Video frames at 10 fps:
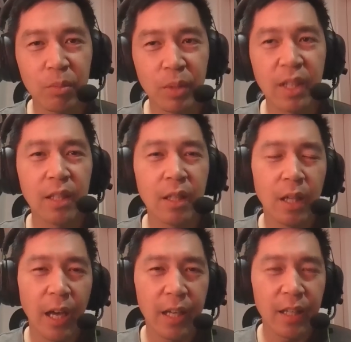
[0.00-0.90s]
We could,
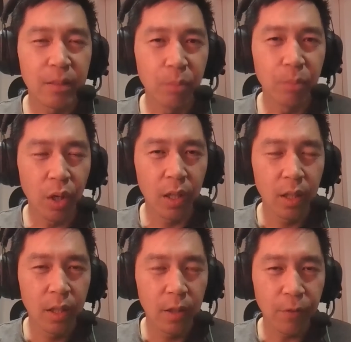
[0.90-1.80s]
I guess, more
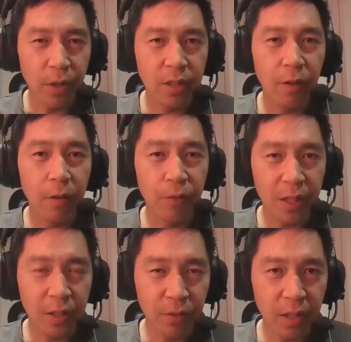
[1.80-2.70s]

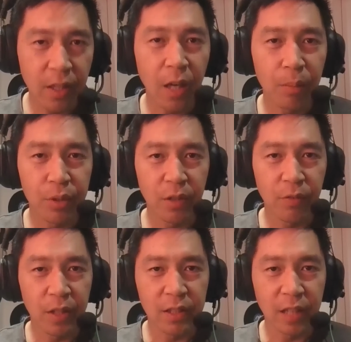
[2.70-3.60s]
effectively accomplish the
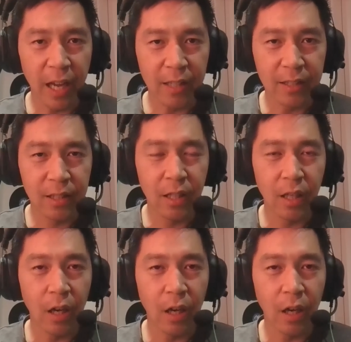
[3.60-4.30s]
Fed's task